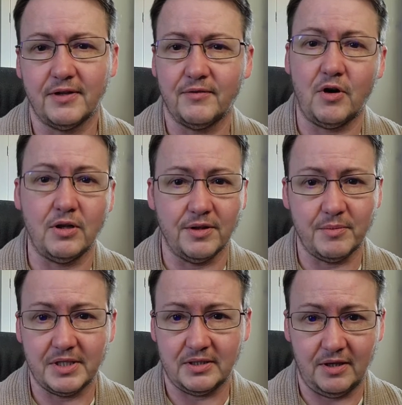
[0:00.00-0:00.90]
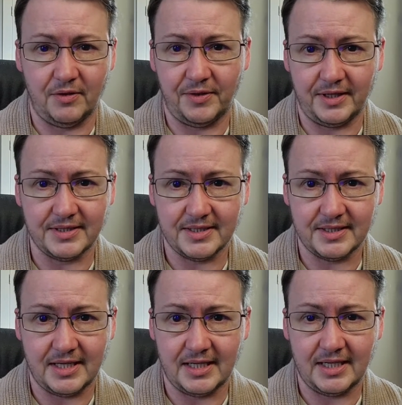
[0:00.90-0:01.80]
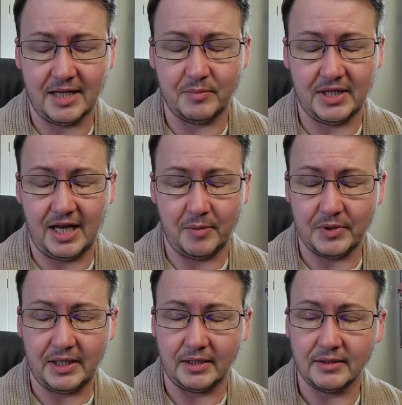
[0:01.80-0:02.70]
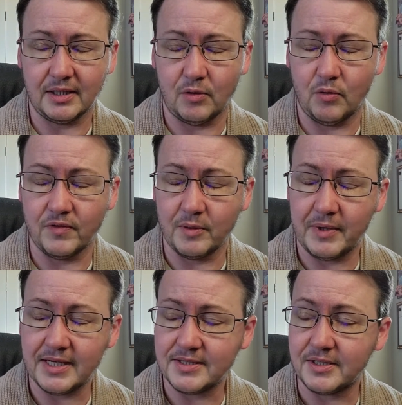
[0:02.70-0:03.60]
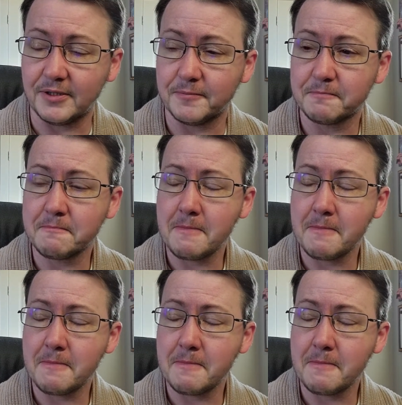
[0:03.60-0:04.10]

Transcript: of all the mental health things that had, had been happening over the past year,